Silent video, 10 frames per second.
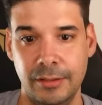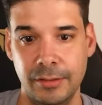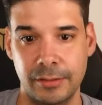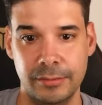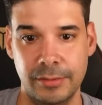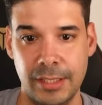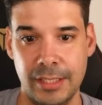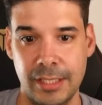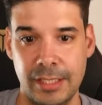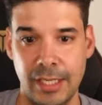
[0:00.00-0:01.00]
look, this
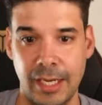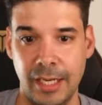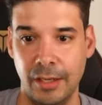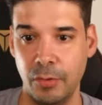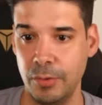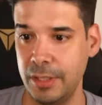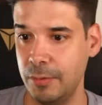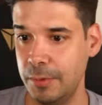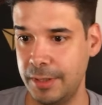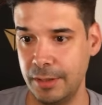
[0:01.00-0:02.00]
is a hoodie
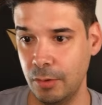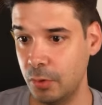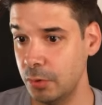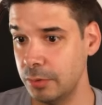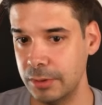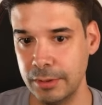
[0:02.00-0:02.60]
with no hood.